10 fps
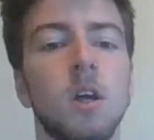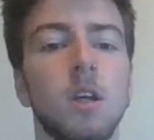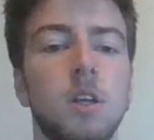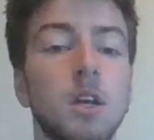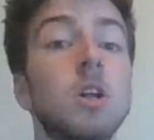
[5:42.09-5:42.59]

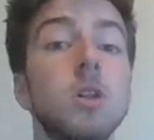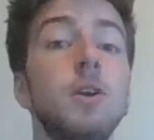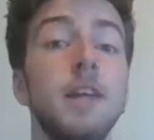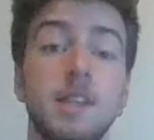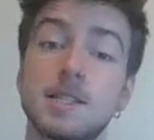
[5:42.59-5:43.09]

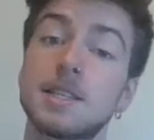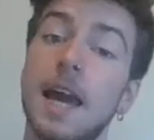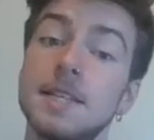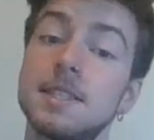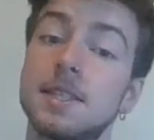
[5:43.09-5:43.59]
Concluding this
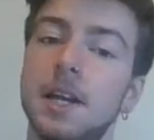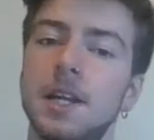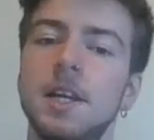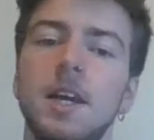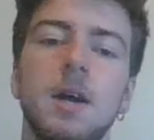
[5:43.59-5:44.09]
case study,
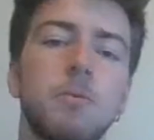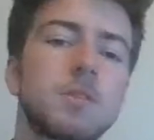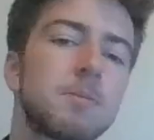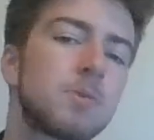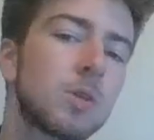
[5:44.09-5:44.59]
it
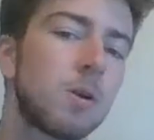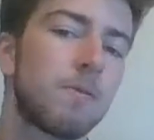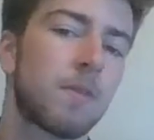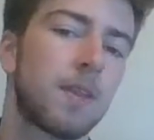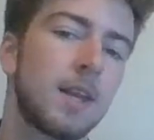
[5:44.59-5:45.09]
was
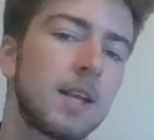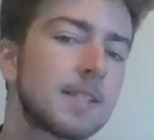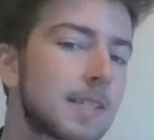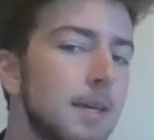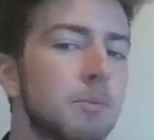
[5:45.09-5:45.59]
observed that
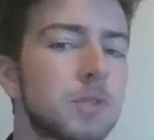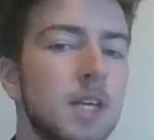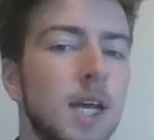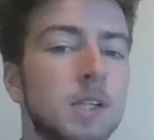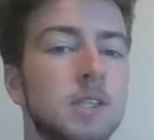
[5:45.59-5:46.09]
sample
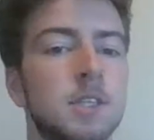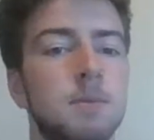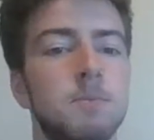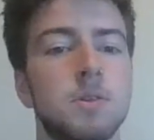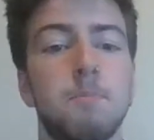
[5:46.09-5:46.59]
towns
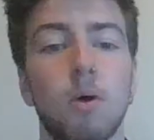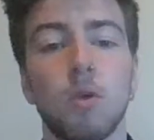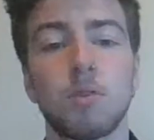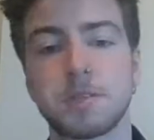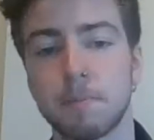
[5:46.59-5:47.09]
seem to
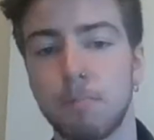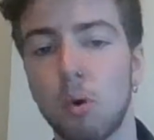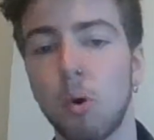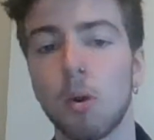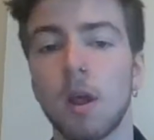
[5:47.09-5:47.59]
both
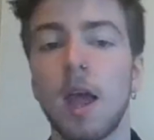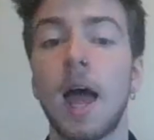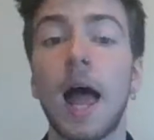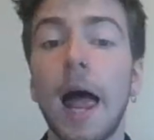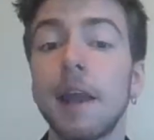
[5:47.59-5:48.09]
support
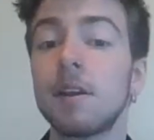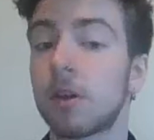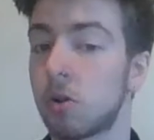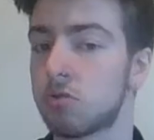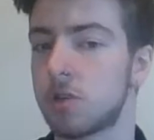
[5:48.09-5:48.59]
and
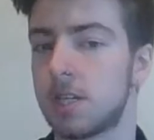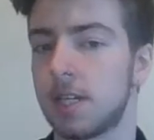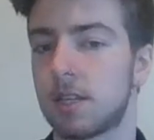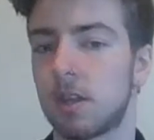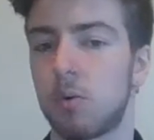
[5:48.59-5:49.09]

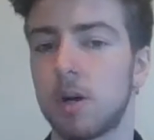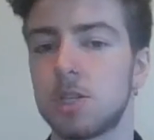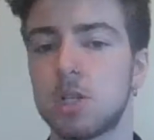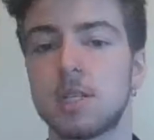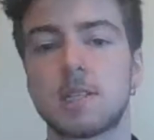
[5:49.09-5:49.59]
contradict the
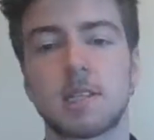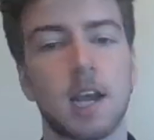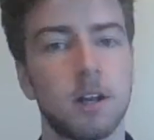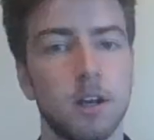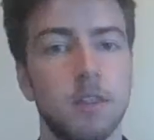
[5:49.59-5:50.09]
questions
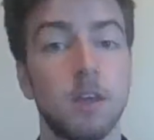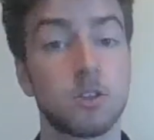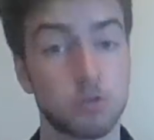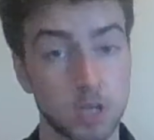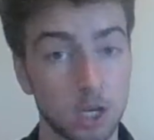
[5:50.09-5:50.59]
stated in the
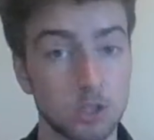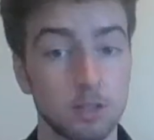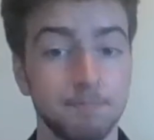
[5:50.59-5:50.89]
introduction.